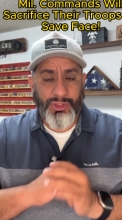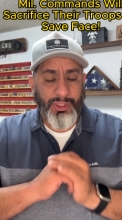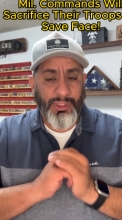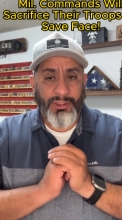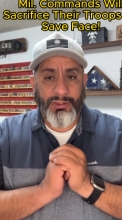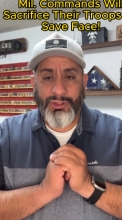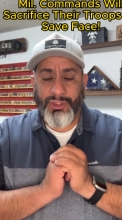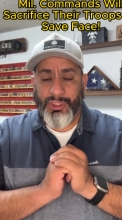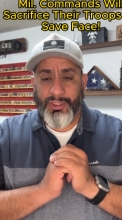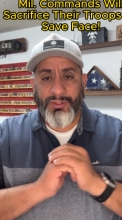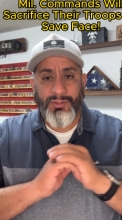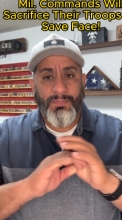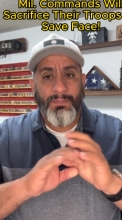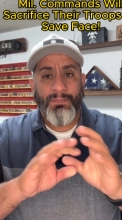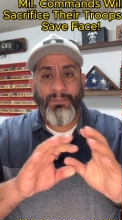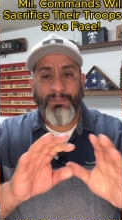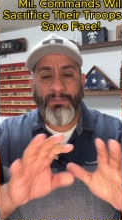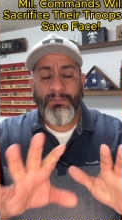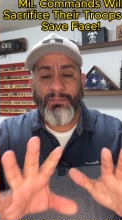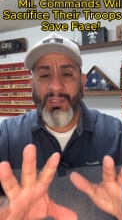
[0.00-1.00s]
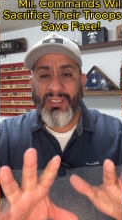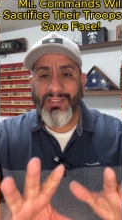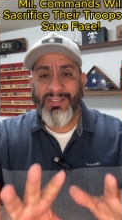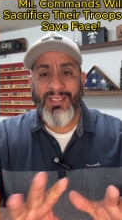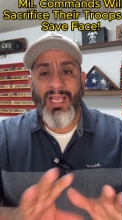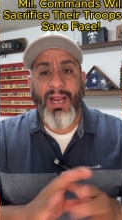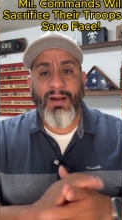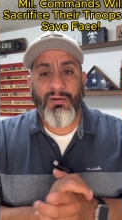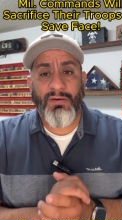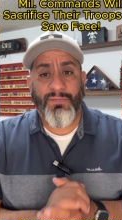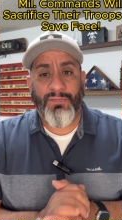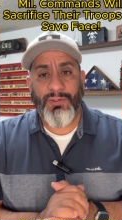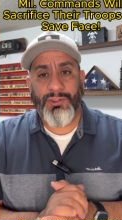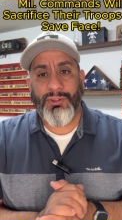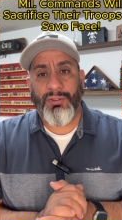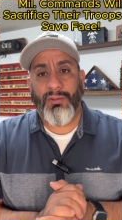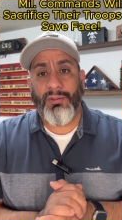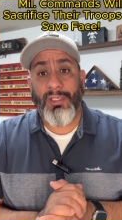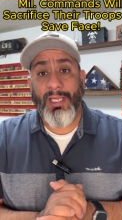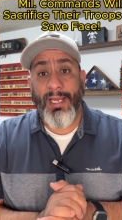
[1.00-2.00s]
to just be
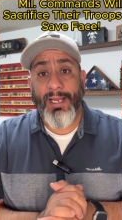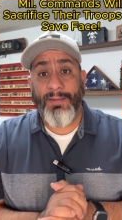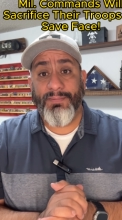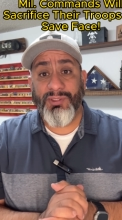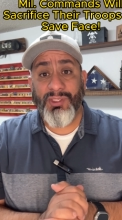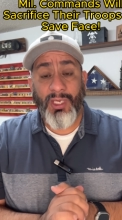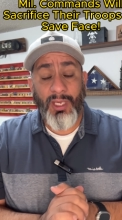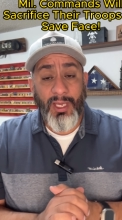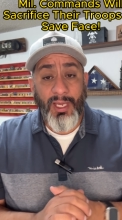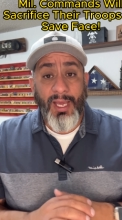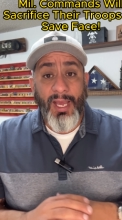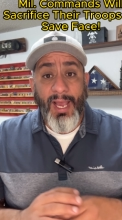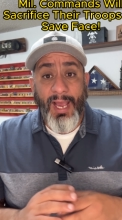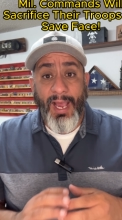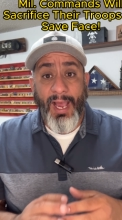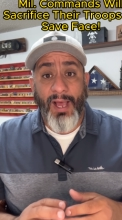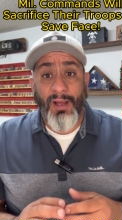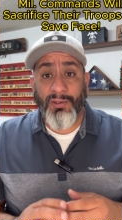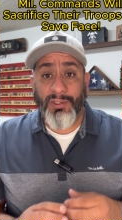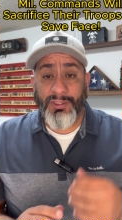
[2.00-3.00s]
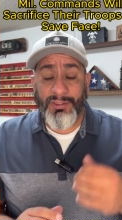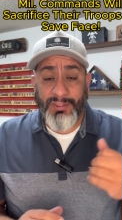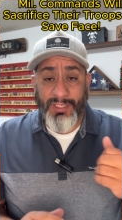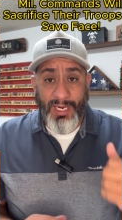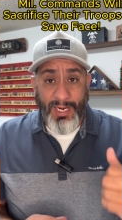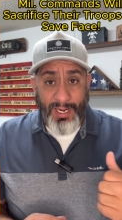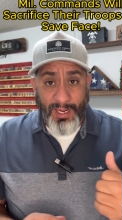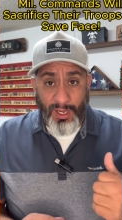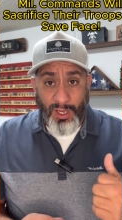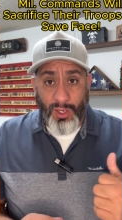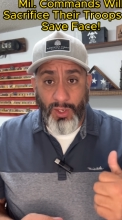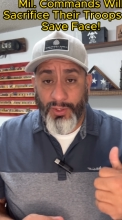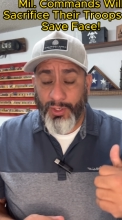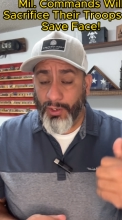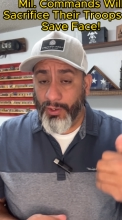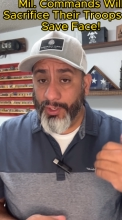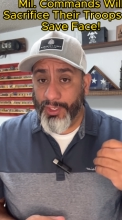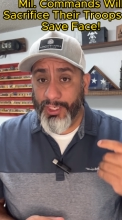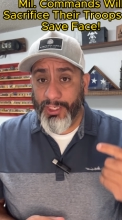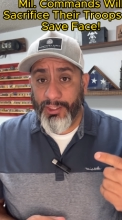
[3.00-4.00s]
sacrificial lambs out in town
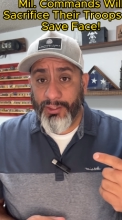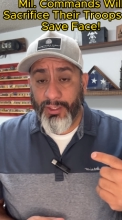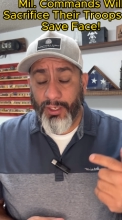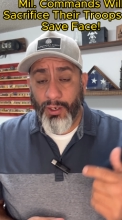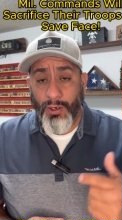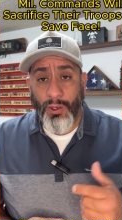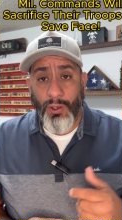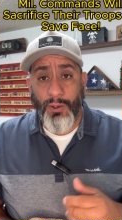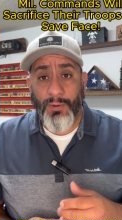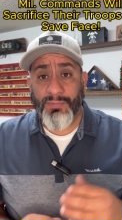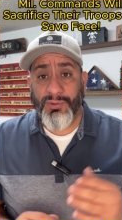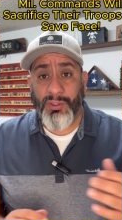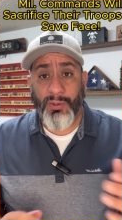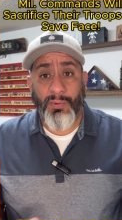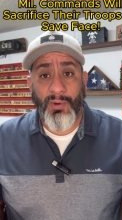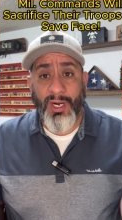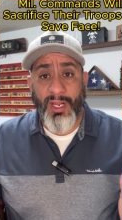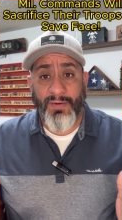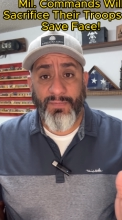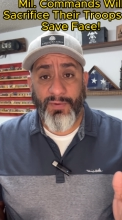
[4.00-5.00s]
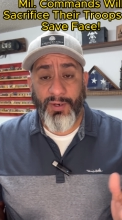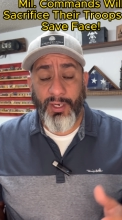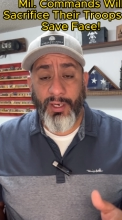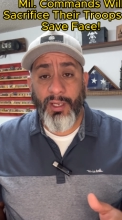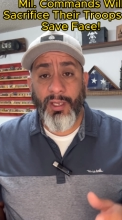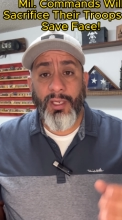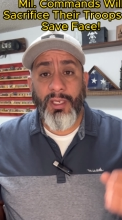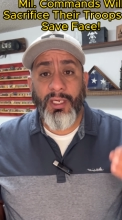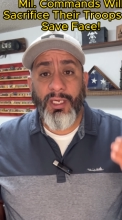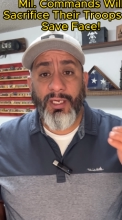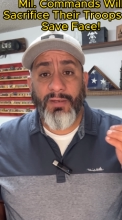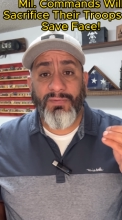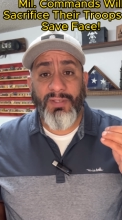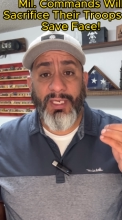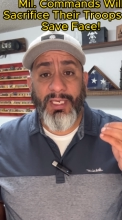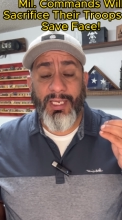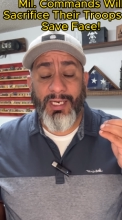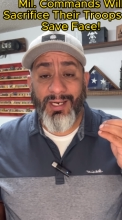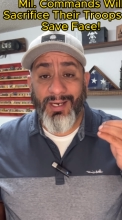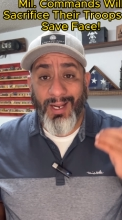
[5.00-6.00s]
or in their homes or whatever if they
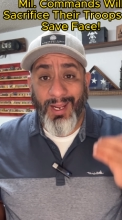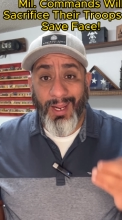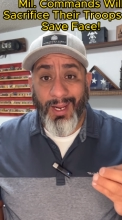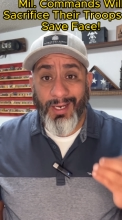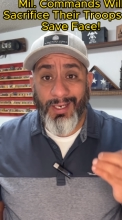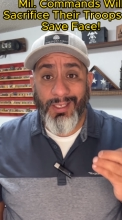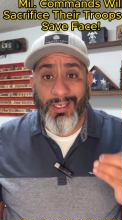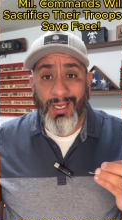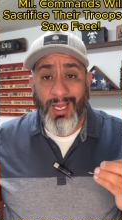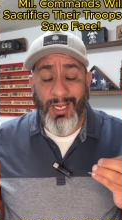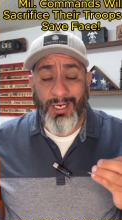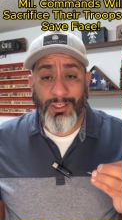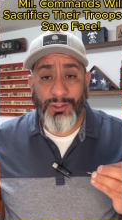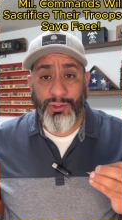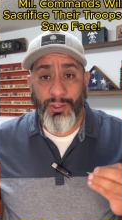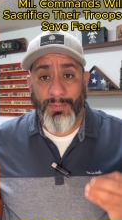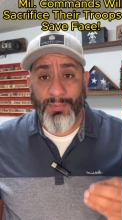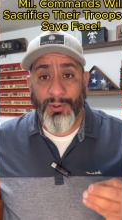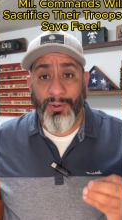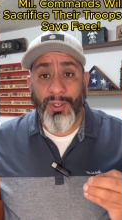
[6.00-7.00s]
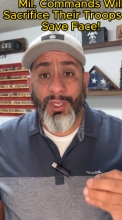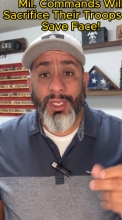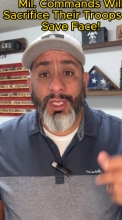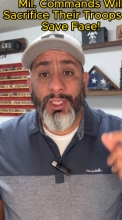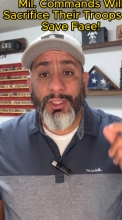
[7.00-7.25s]
get in any kind of trouble.